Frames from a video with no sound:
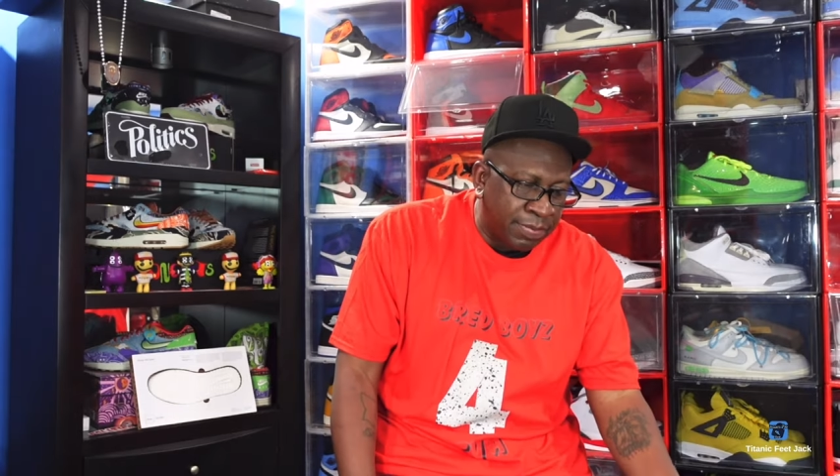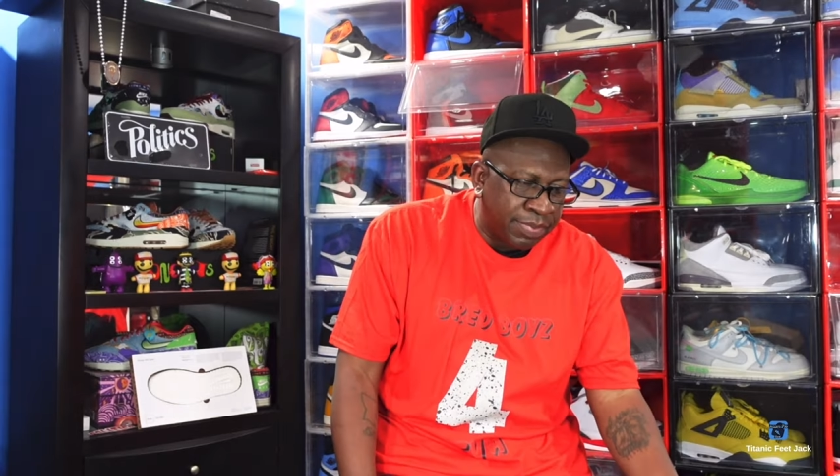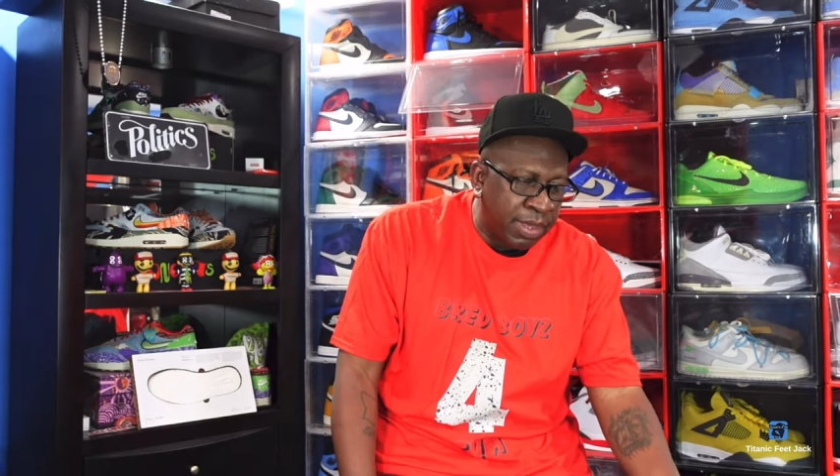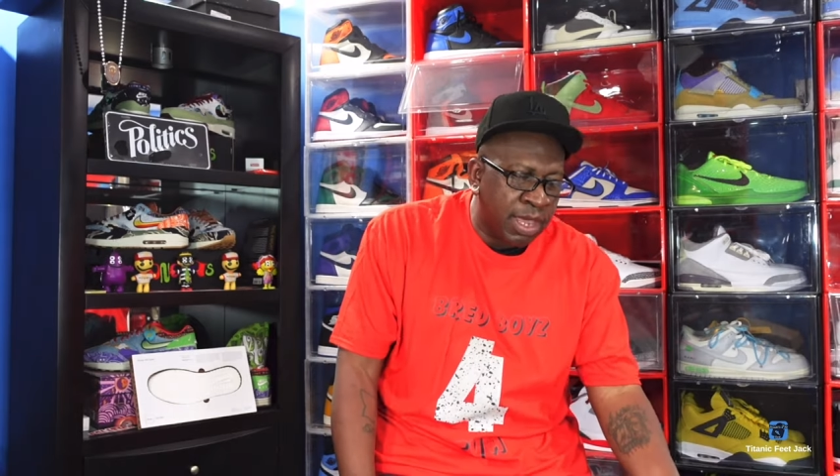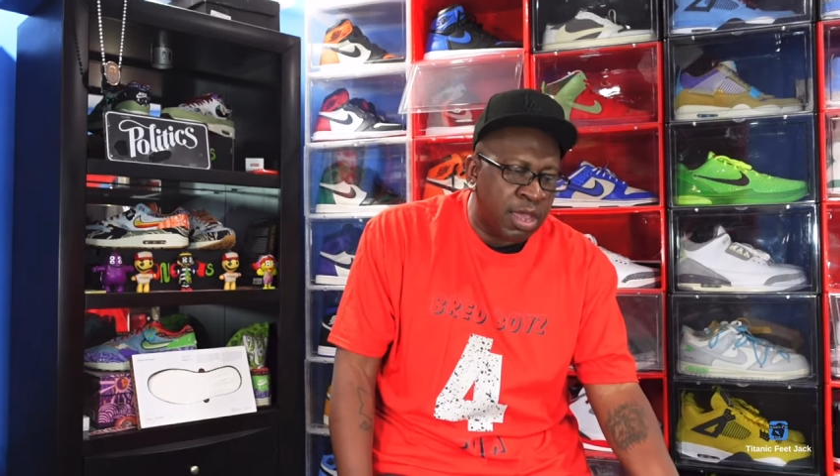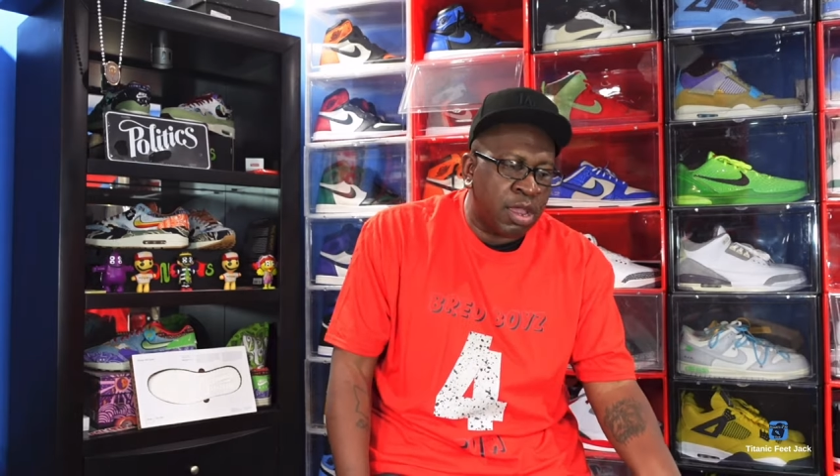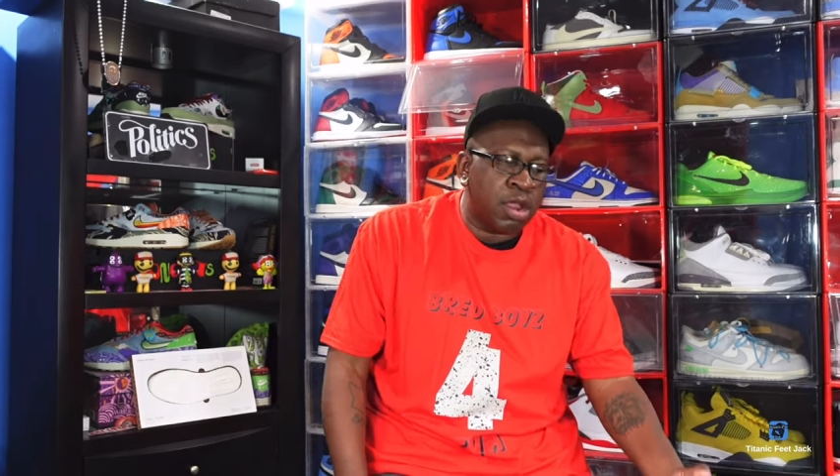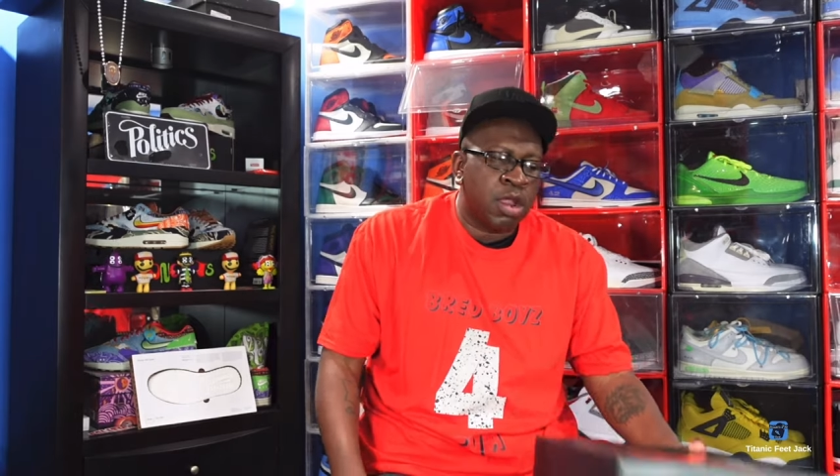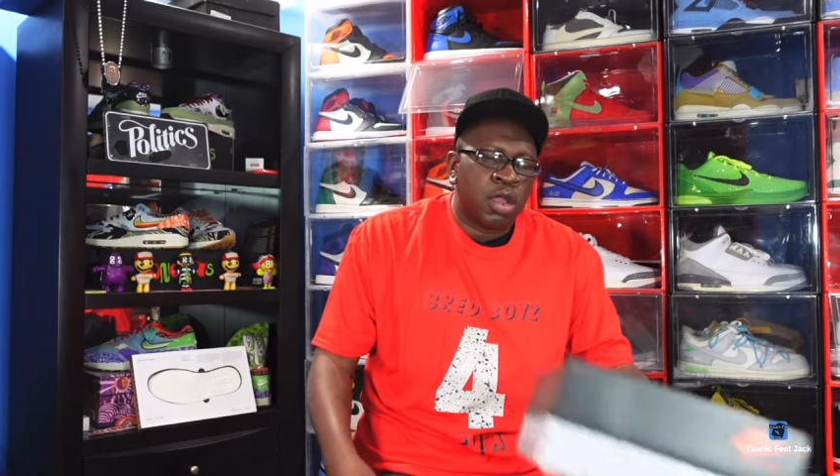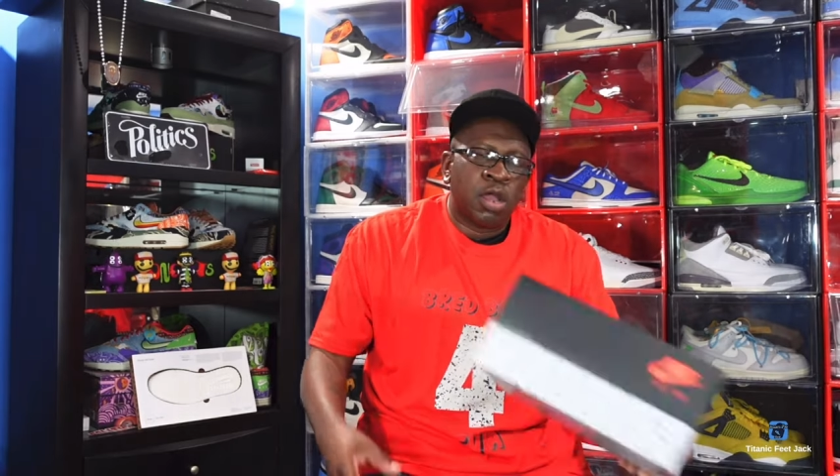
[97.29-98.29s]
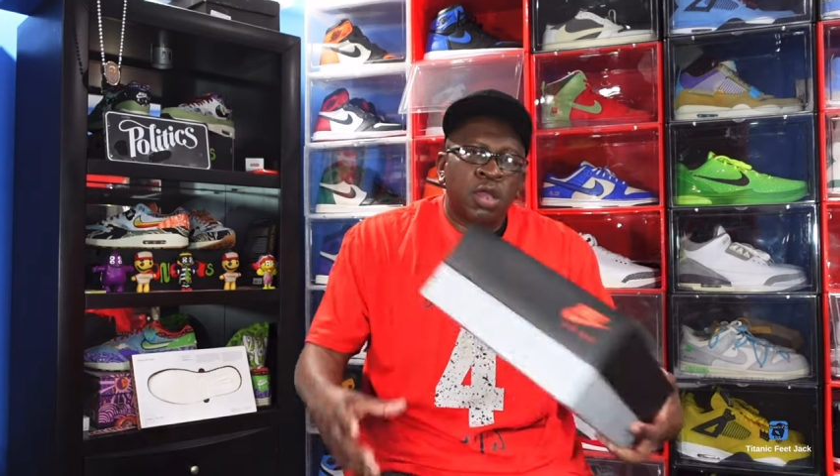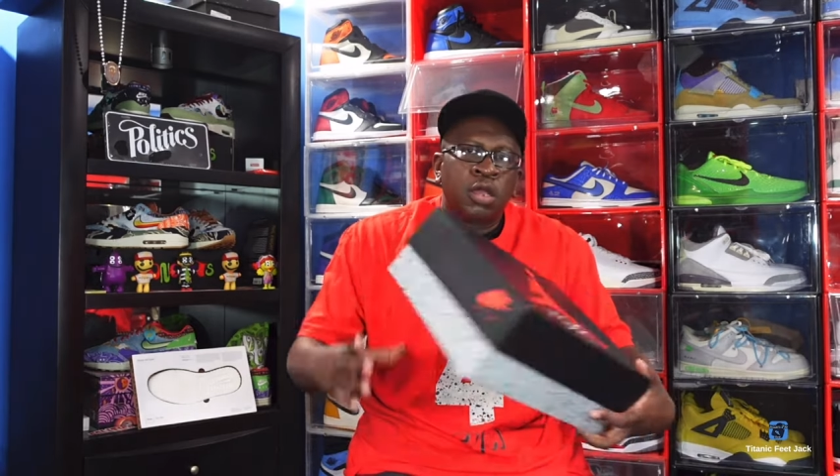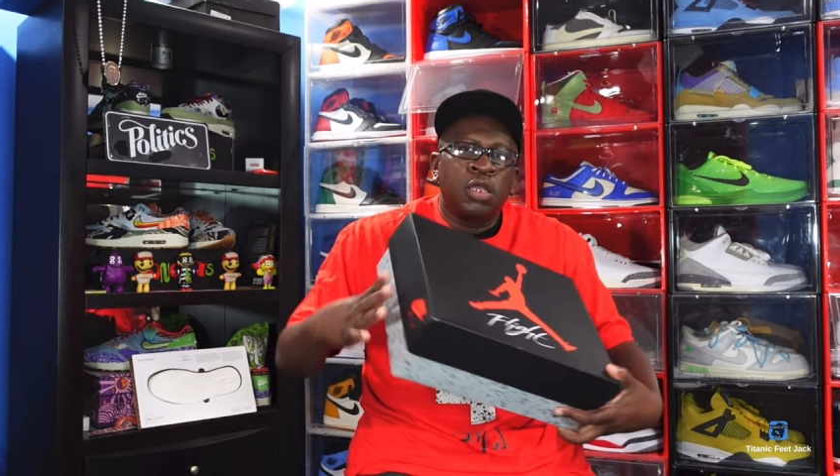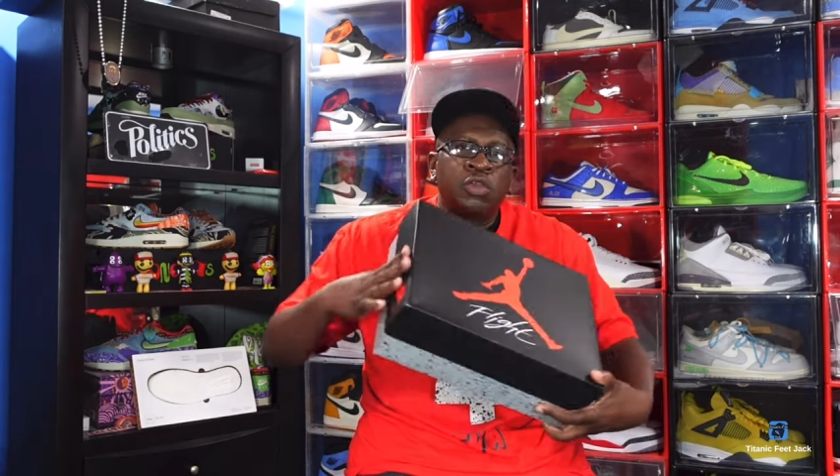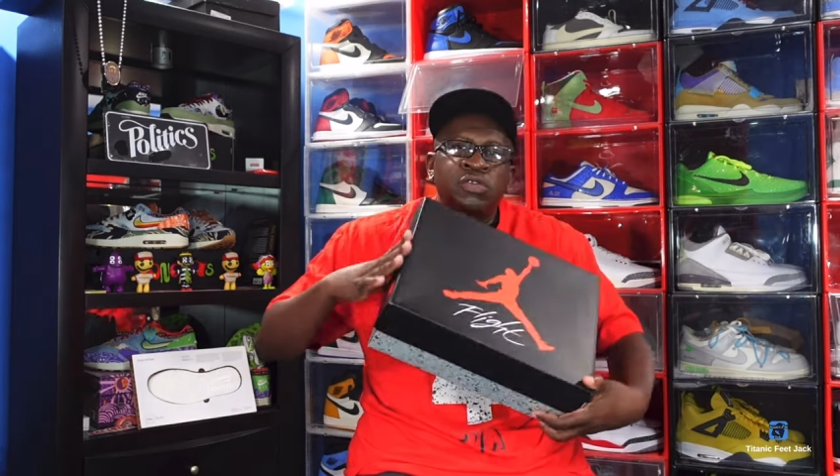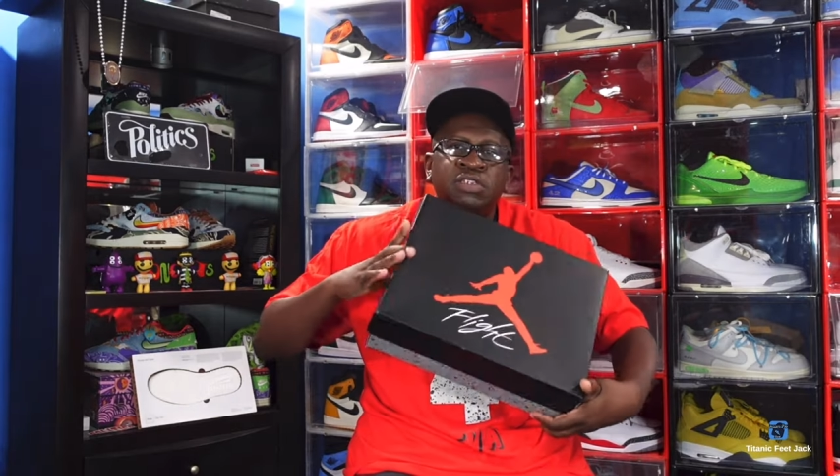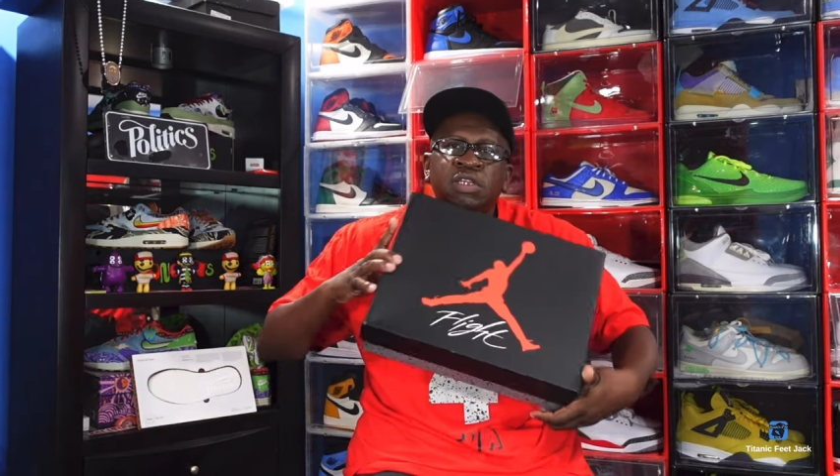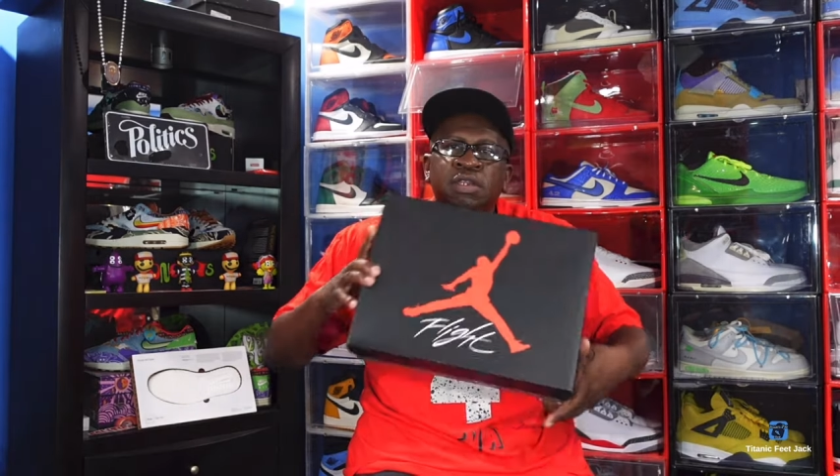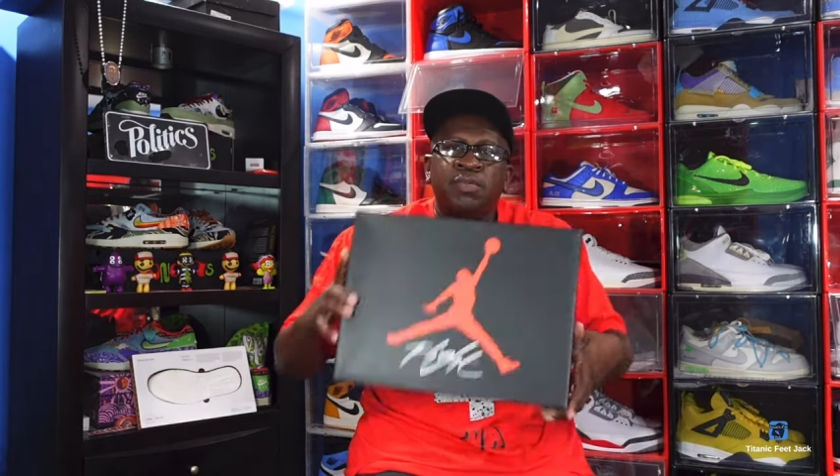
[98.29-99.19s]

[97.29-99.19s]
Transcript: pair. You see the